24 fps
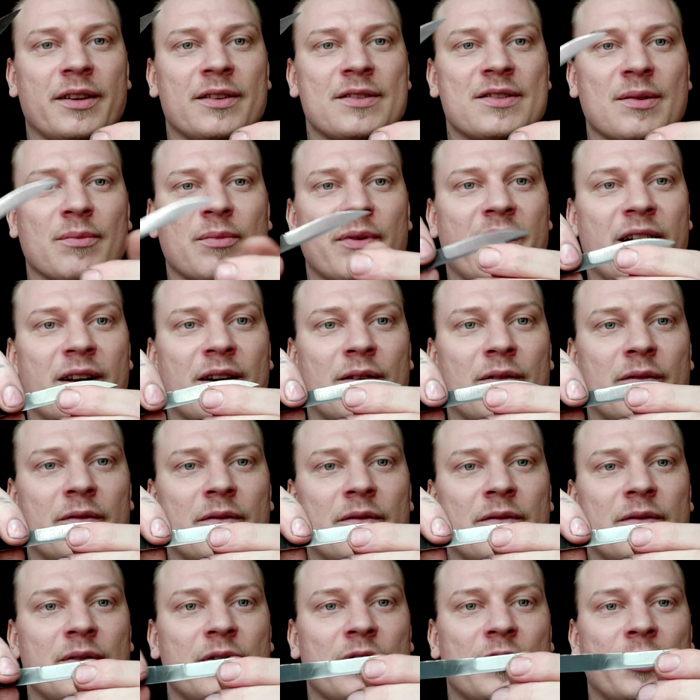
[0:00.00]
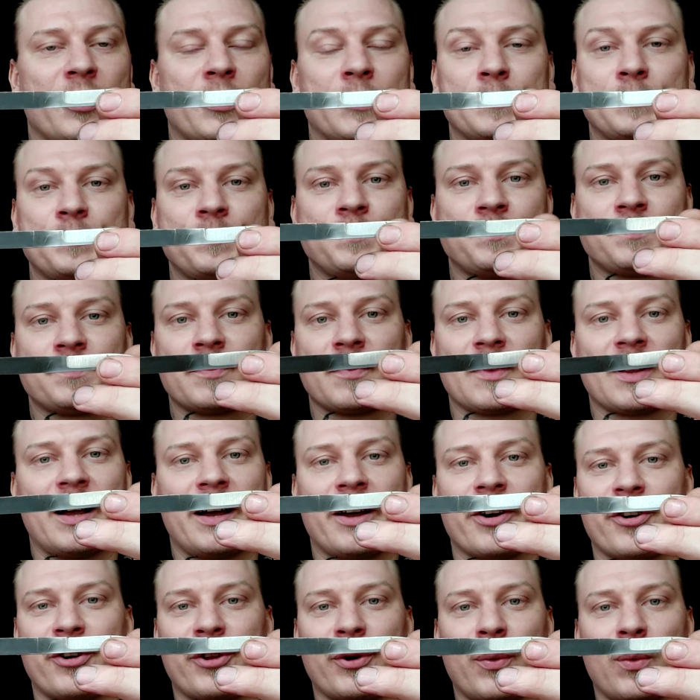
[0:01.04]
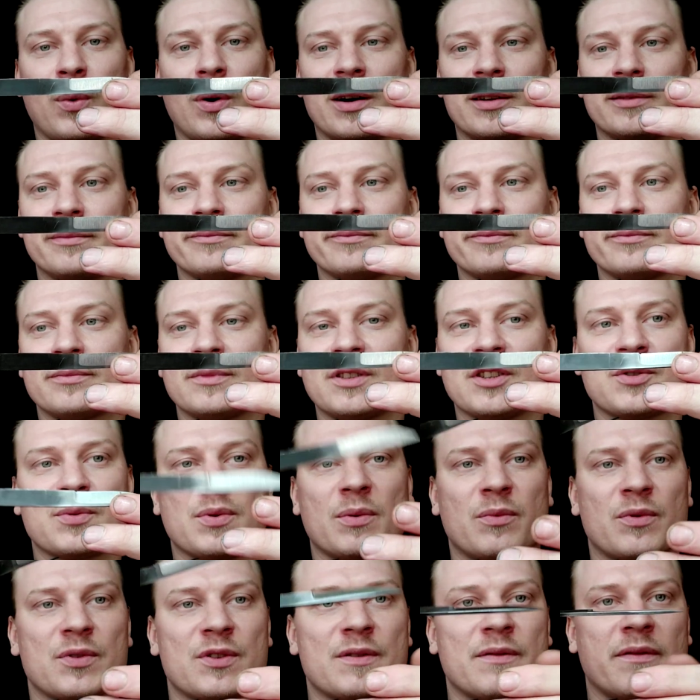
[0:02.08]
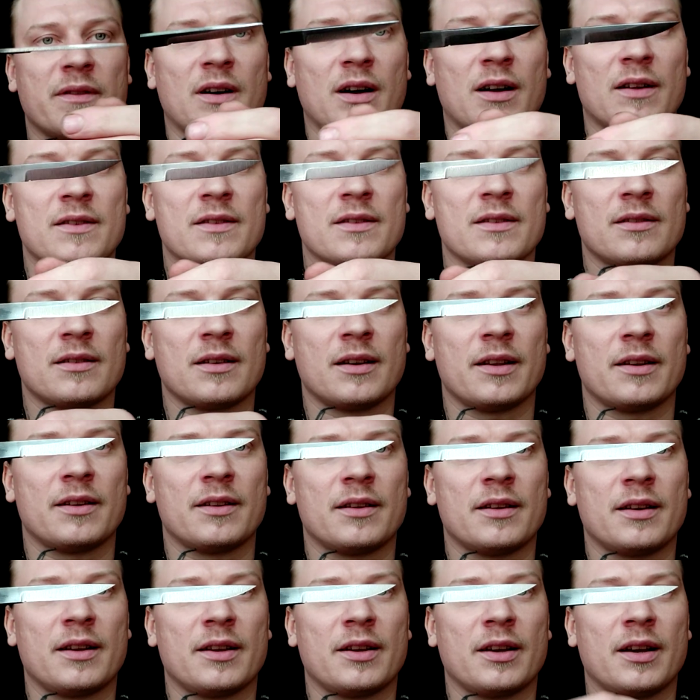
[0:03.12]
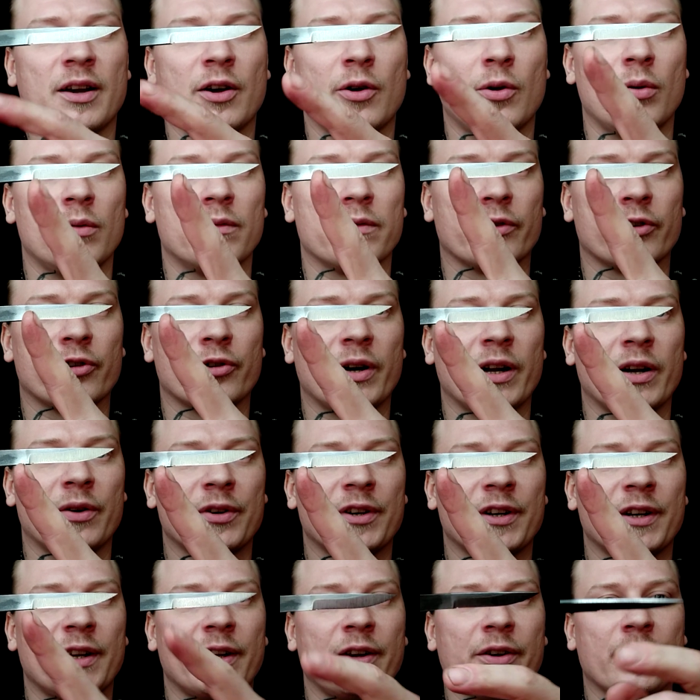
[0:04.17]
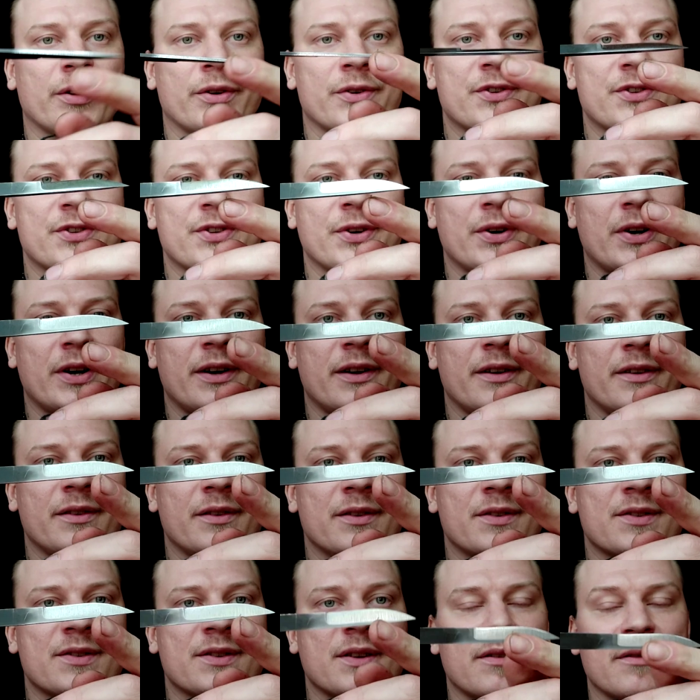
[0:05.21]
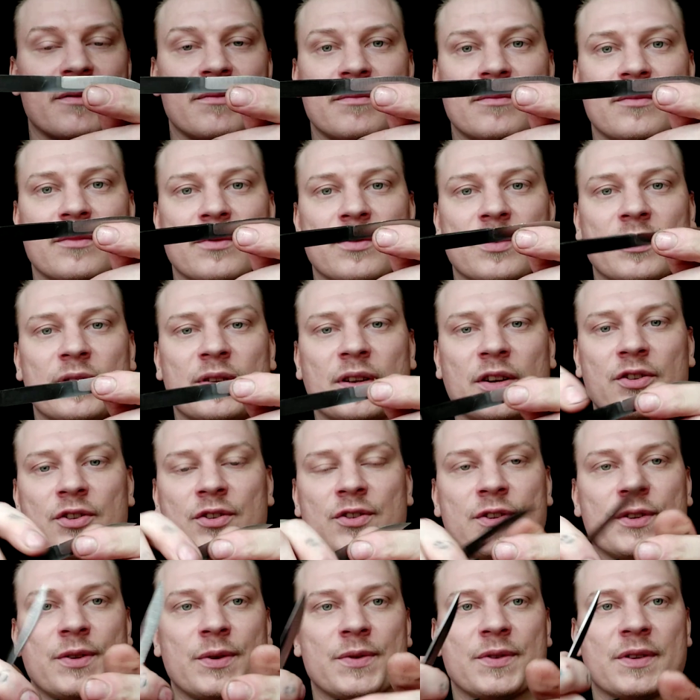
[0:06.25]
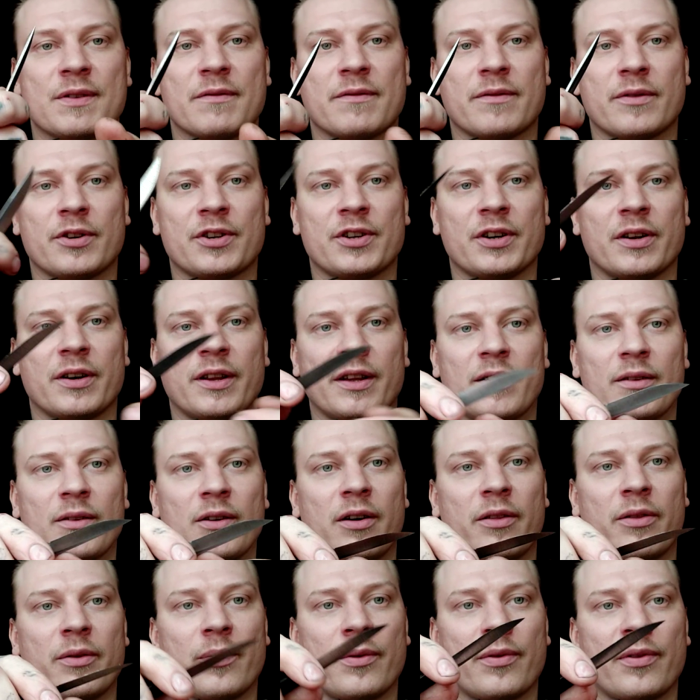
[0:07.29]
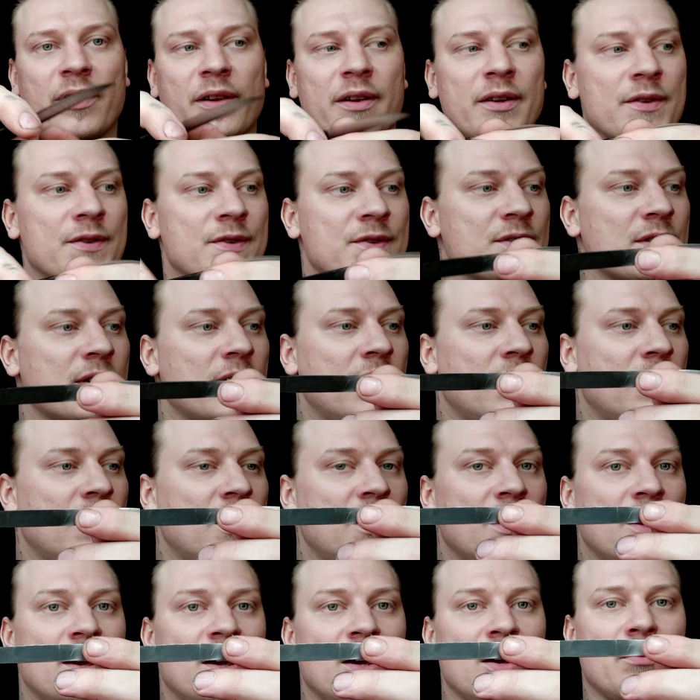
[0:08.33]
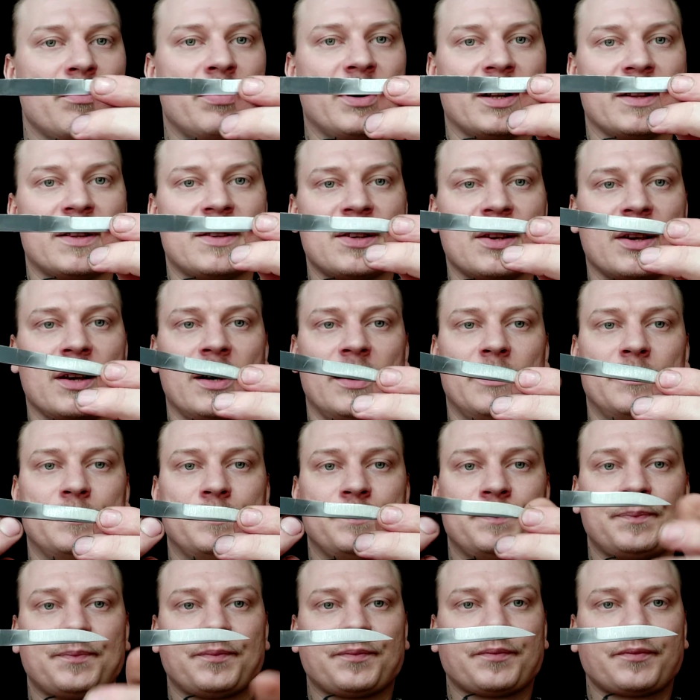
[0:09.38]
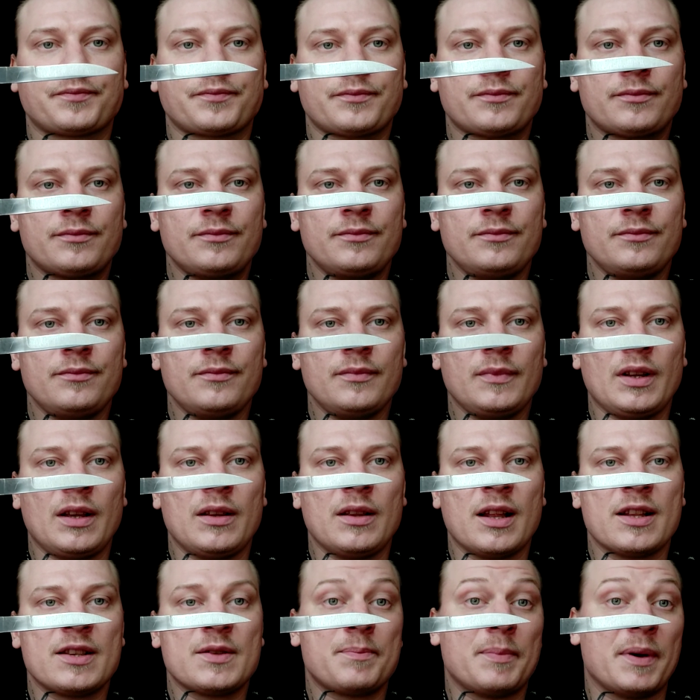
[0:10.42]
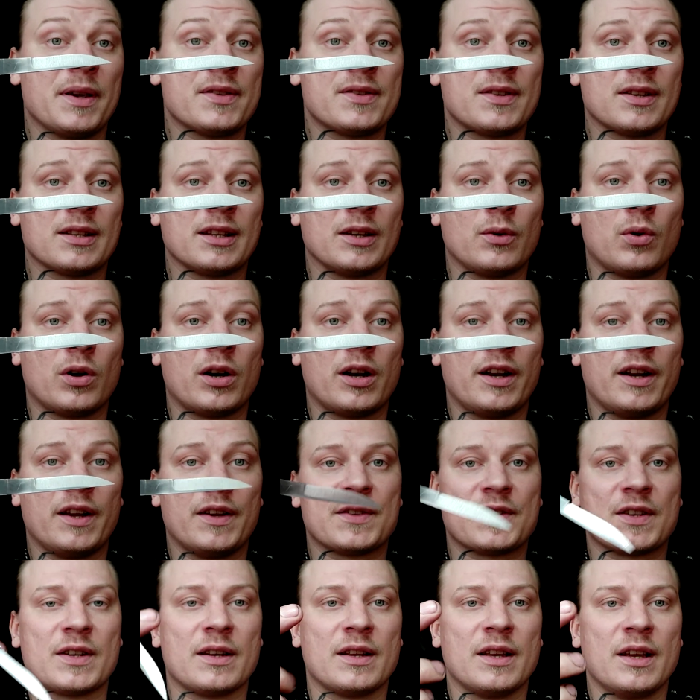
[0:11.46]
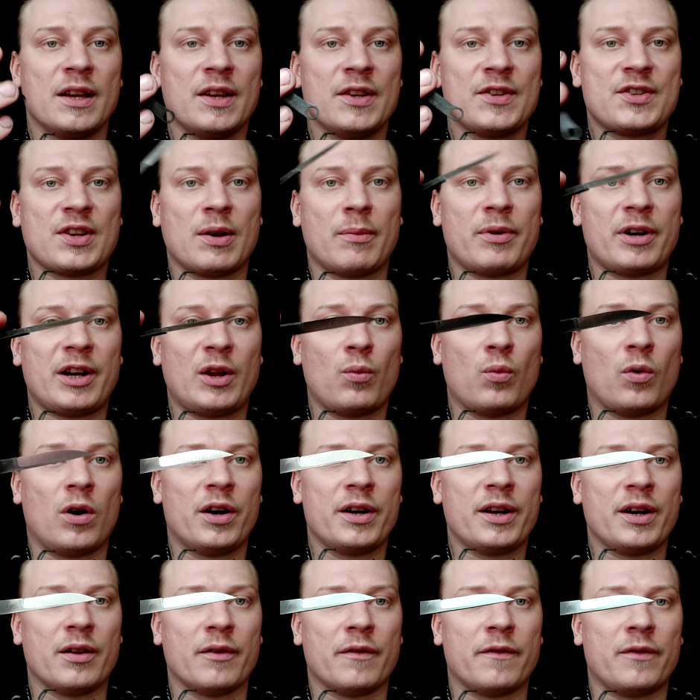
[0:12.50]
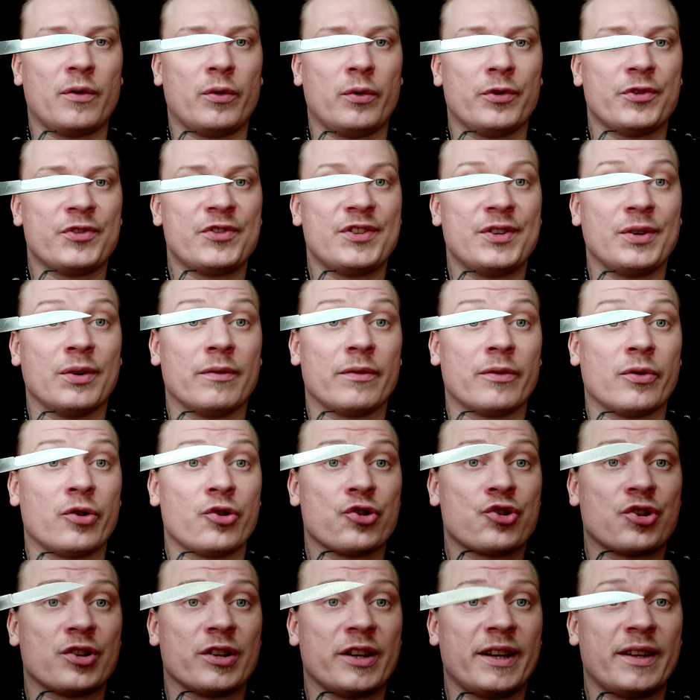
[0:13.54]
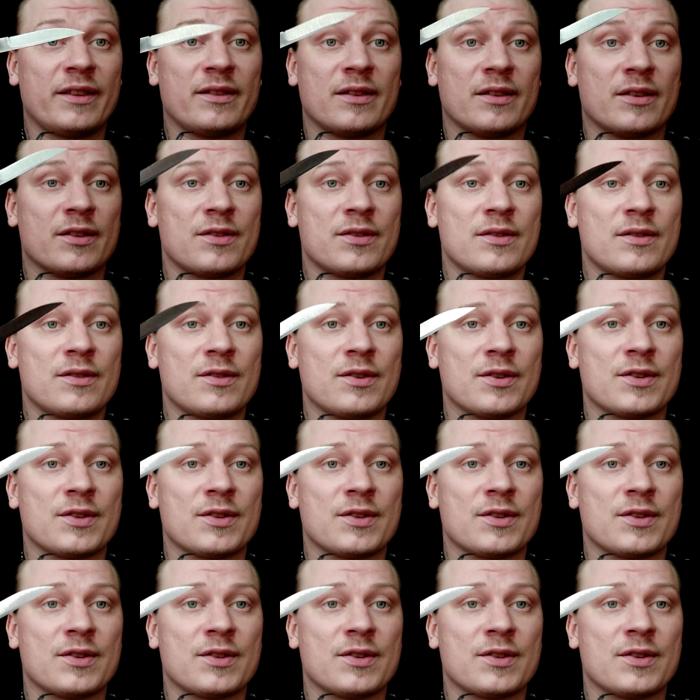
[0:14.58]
some kind of, I don't know what. This one was fucked. I overground it here, so it's not. I just use it for cutting other things. But that's basically what it is. And somebody wanted a full steel version like this,